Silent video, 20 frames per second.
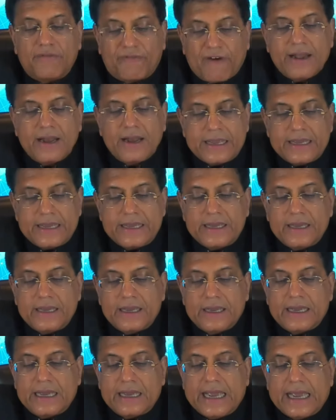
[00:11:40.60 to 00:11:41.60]
Finally,
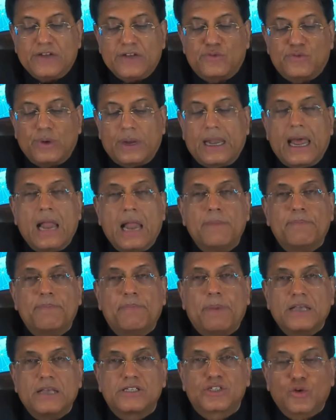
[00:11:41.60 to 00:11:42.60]
it will
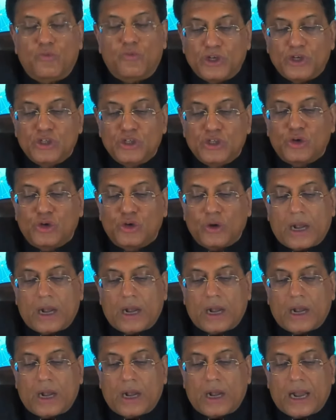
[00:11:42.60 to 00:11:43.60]
help us to
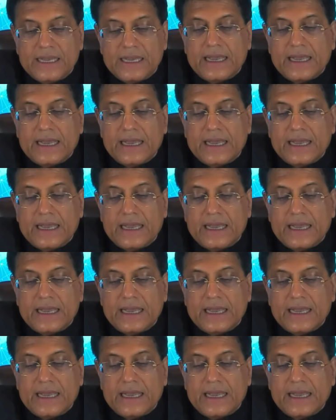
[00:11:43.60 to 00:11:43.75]
visualize